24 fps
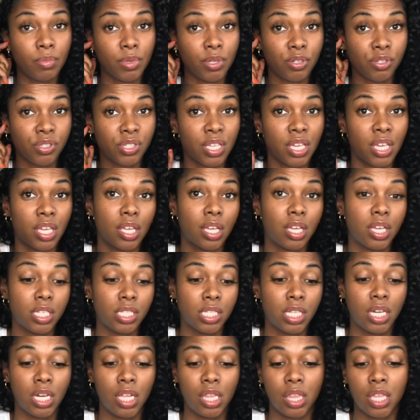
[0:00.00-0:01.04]
your skin because
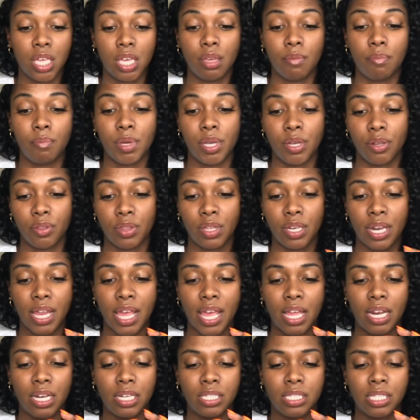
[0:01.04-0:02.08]
anything bigger than
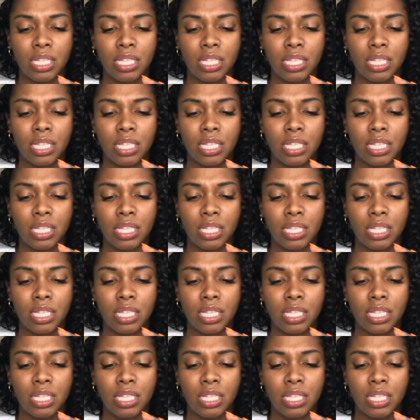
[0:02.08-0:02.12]
that is